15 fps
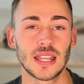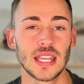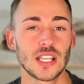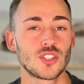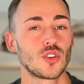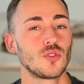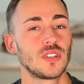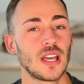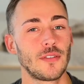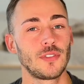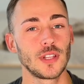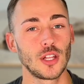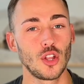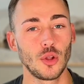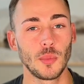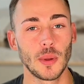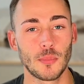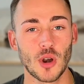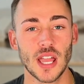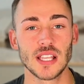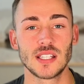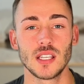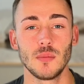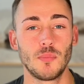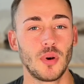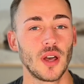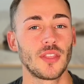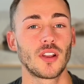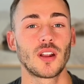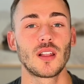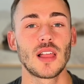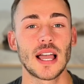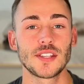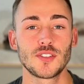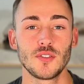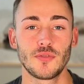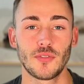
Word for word: think. So definitely a little bit pricey, but they're gonna last you